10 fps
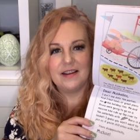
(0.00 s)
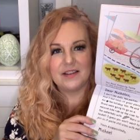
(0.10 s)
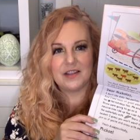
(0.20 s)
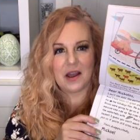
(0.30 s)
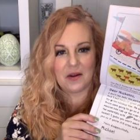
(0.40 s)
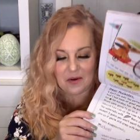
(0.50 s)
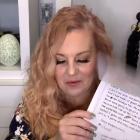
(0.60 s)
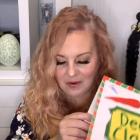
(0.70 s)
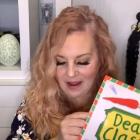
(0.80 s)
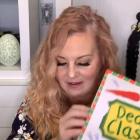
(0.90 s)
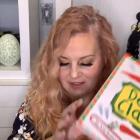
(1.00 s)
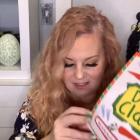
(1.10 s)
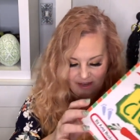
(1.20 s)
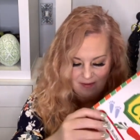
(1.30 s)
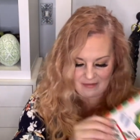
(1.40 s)
So, we'll have to
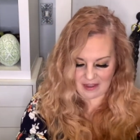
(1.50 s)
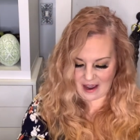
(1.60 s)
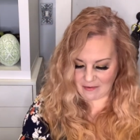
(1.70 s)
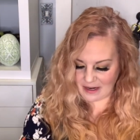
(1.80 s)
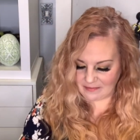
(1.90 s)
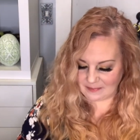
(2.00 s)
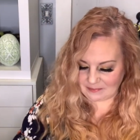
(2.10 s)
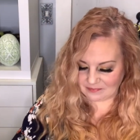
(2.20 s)
see about that one.